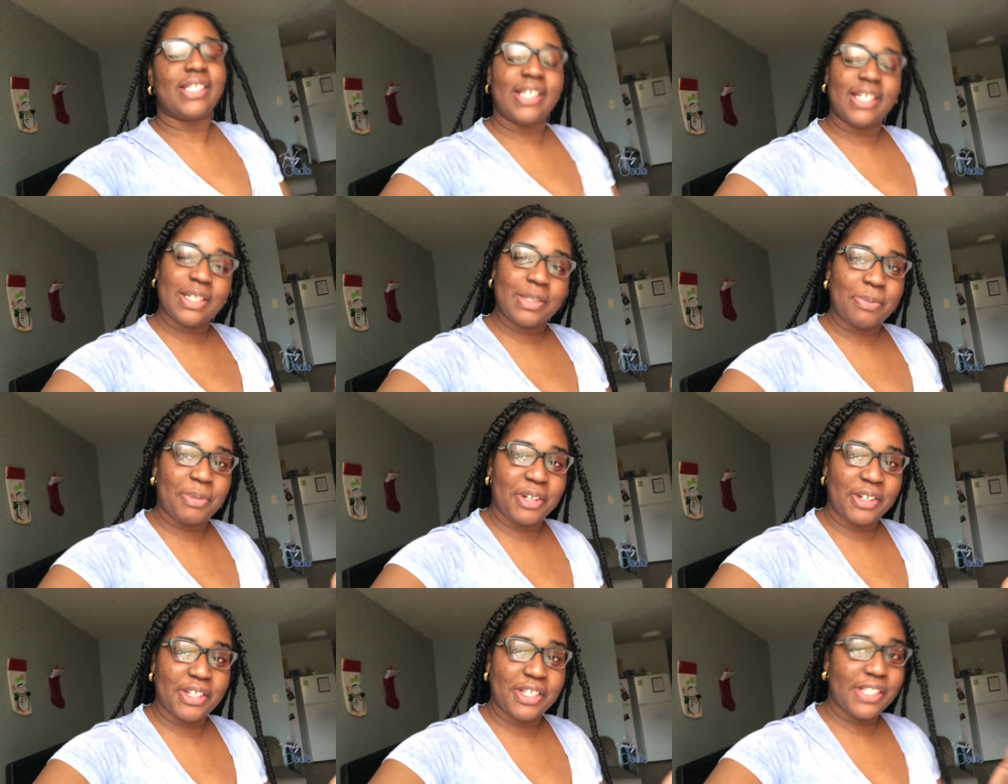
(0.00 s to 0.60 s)

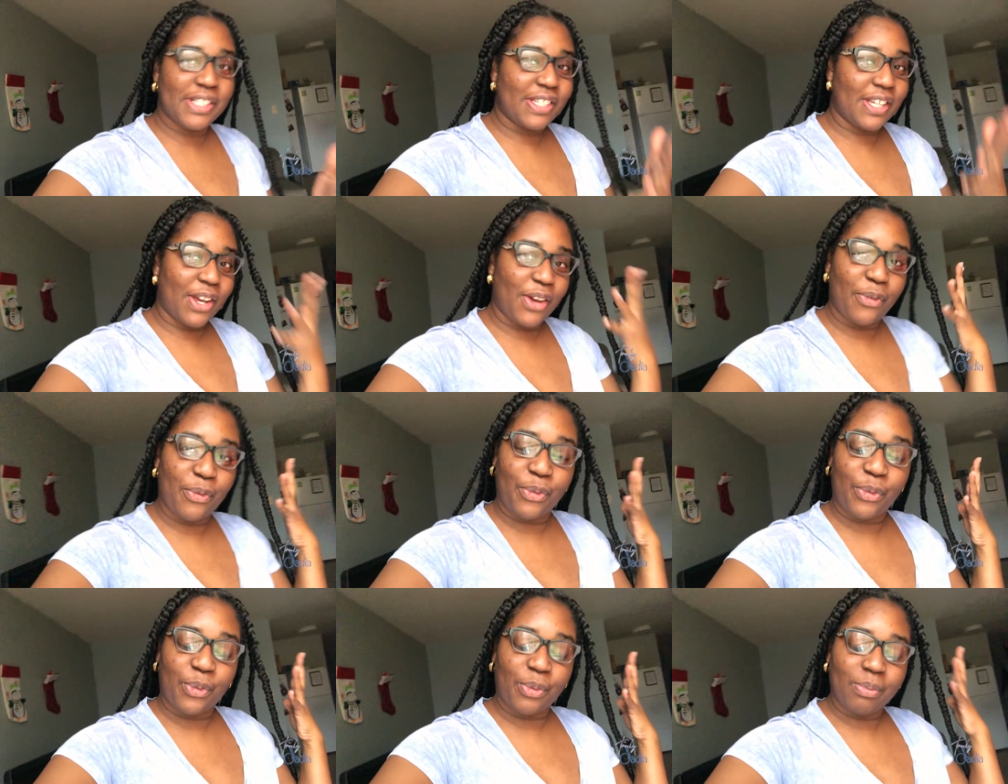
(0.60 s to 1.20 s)
experience of
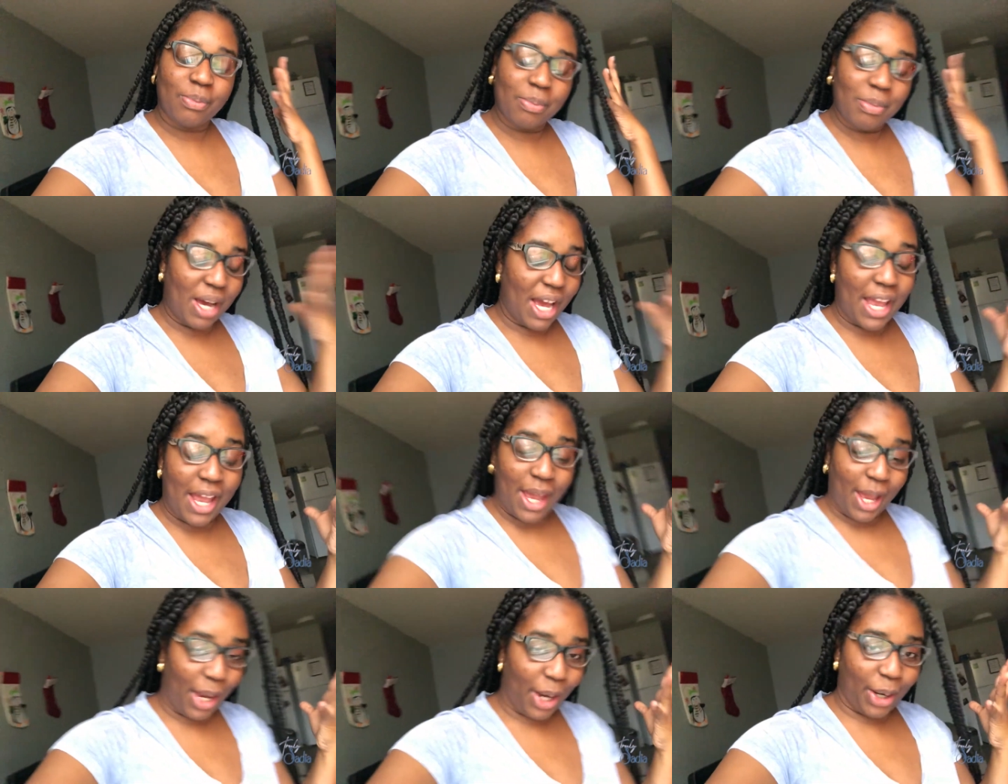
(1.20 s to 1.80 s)
my
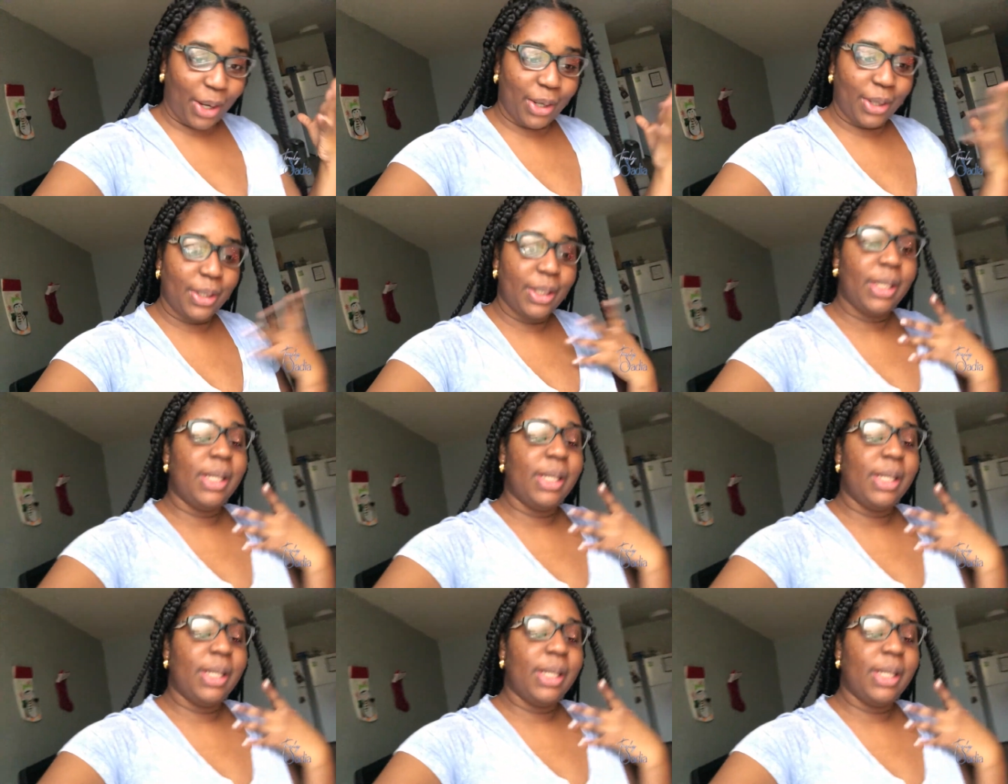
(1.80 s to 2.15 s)
hair.